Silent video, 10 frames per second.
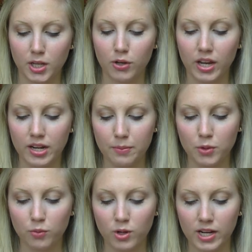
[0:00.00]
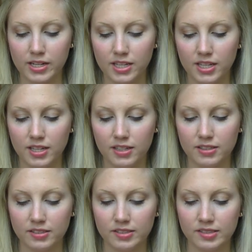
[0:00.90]
Okay, number one
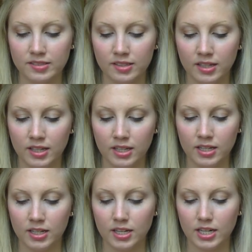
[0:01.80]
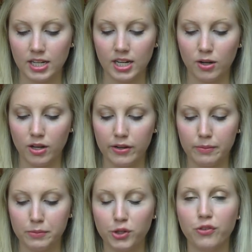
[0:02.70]
is
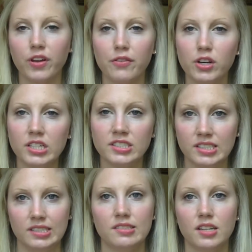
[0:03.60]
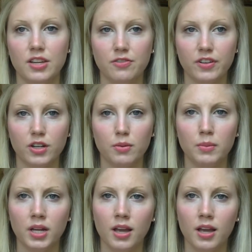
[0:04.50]
your favorite Disney film.